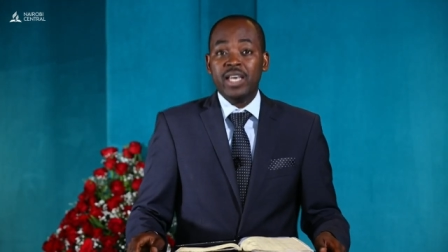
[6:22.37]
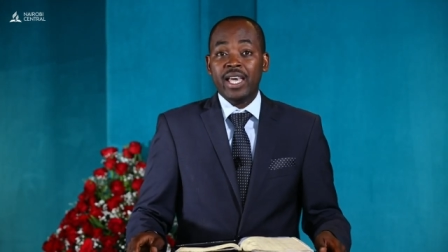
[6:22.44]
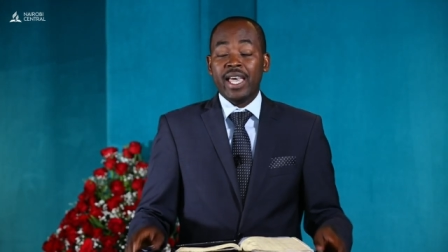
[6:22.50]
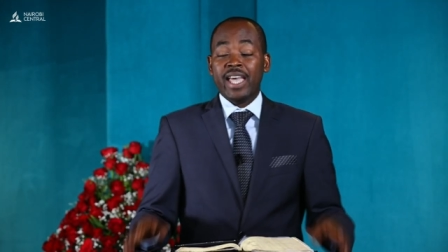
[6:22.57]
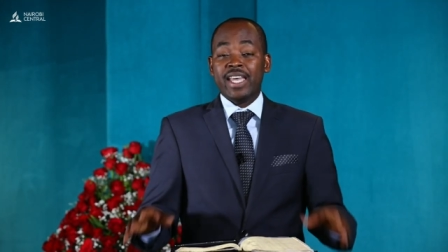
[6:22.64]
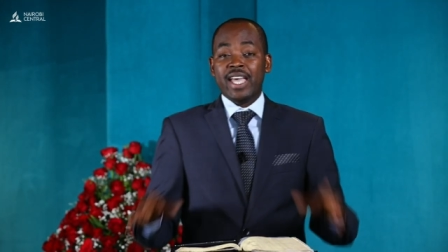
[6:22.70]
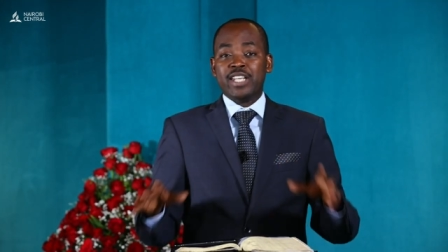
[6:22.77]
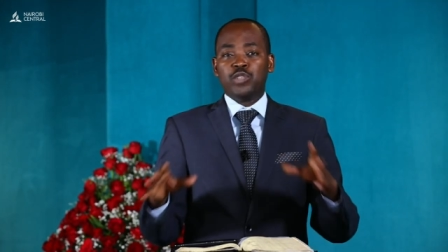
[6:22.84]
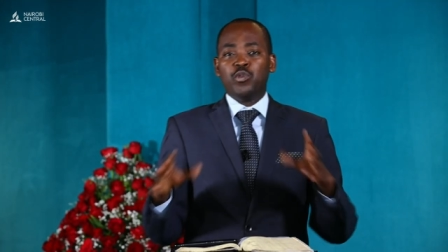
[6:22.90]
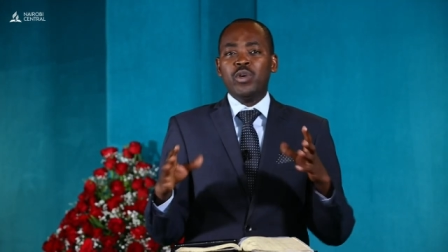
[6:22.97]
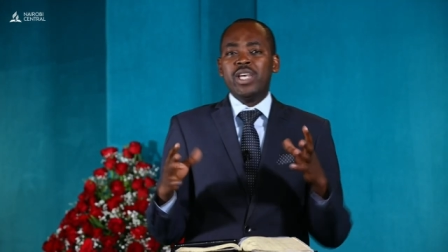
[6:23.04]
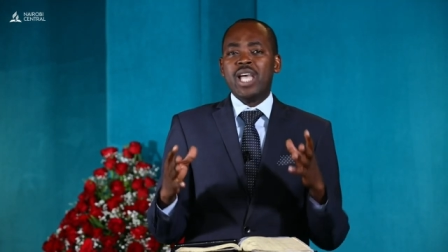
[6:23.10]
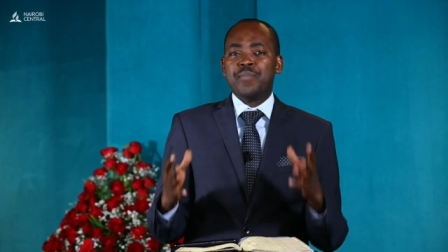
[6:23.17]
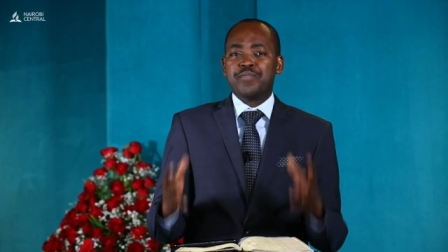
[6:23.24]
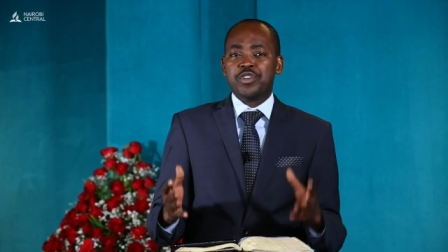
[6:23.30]
And, and
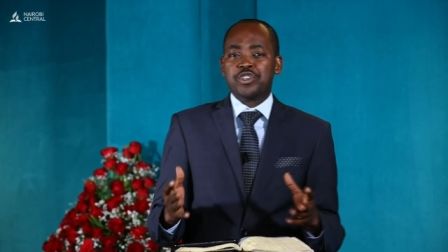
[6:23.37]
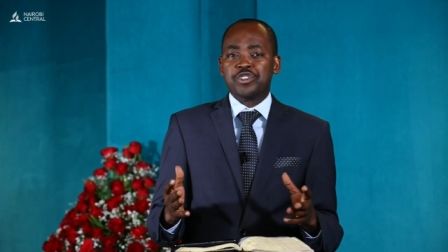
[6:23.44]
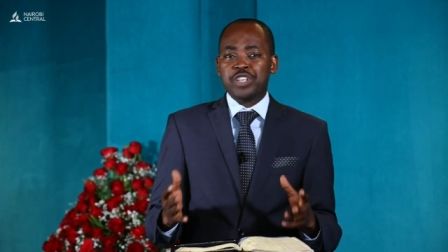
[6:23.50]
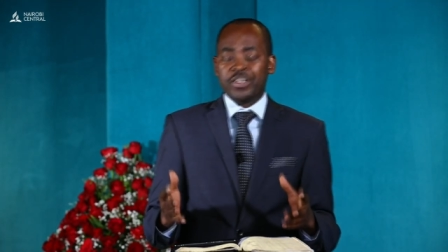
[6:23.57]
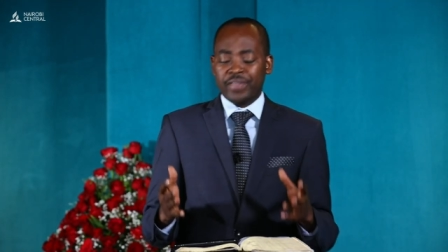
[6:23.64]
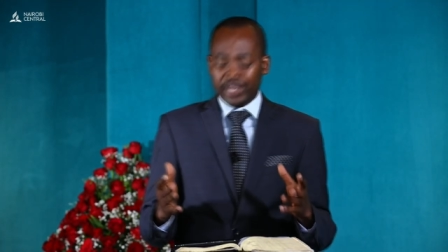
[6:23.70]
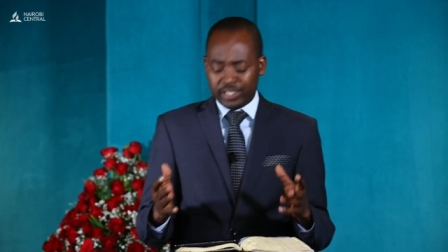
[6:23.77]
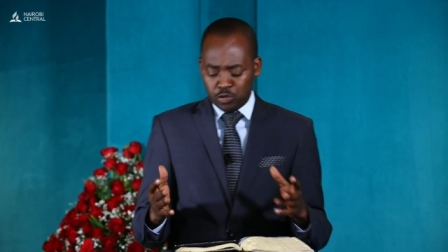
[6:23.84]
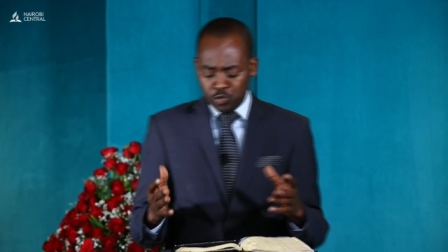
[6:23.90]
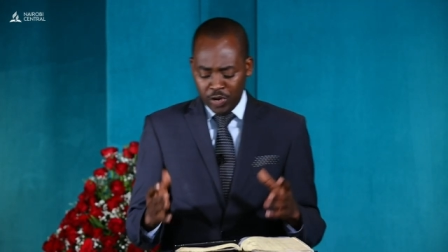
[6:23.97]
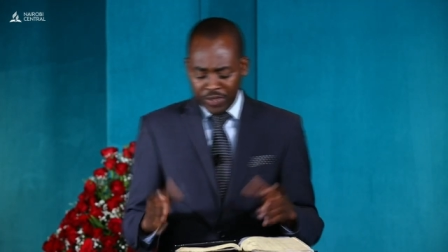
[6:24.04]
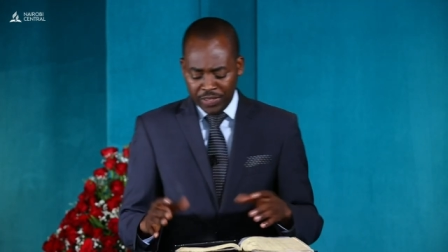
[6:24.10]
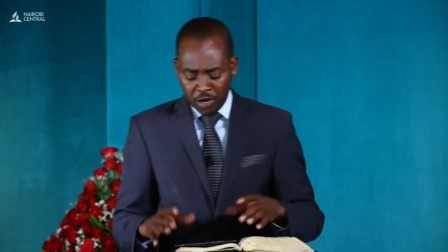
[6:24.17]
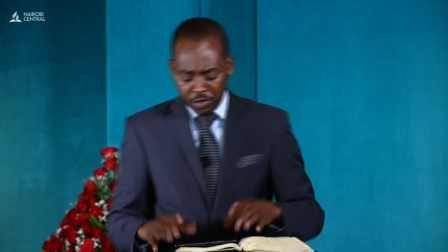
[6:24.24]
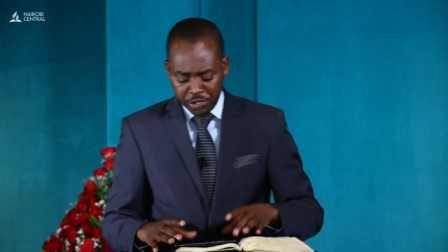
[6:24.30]
we appreciate that
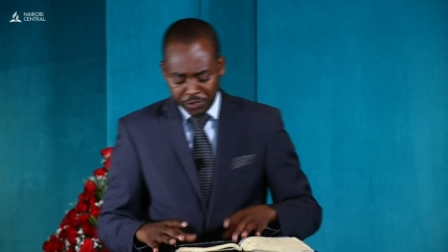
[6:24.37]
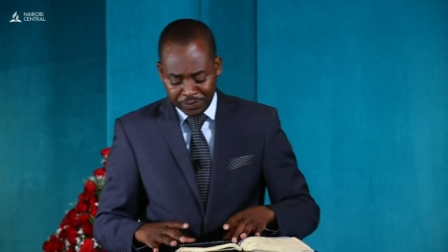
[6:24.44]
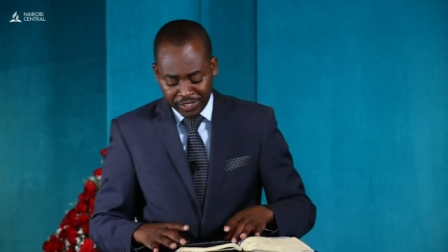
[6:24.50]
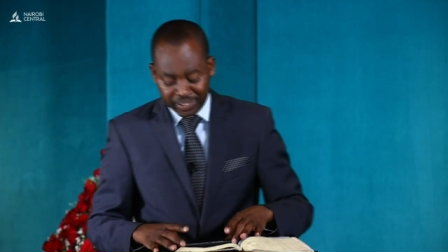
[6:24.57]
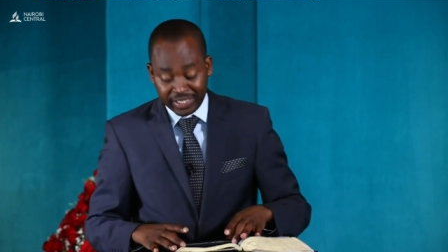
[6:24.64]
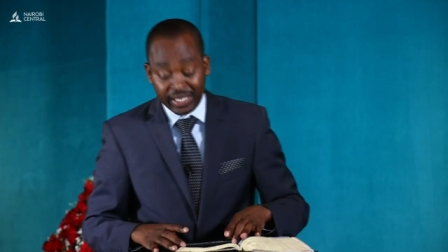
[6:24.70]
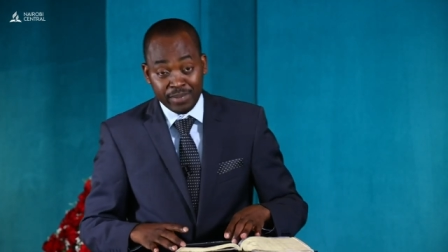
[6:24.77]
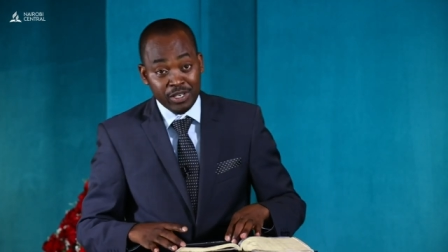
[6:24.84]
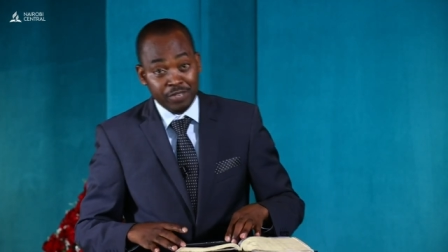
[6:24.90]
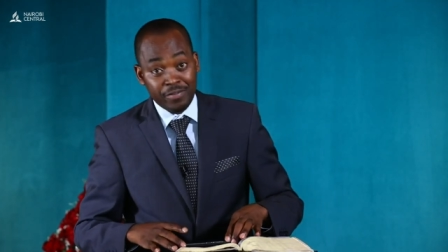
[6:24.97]
when the Holy Spirit came.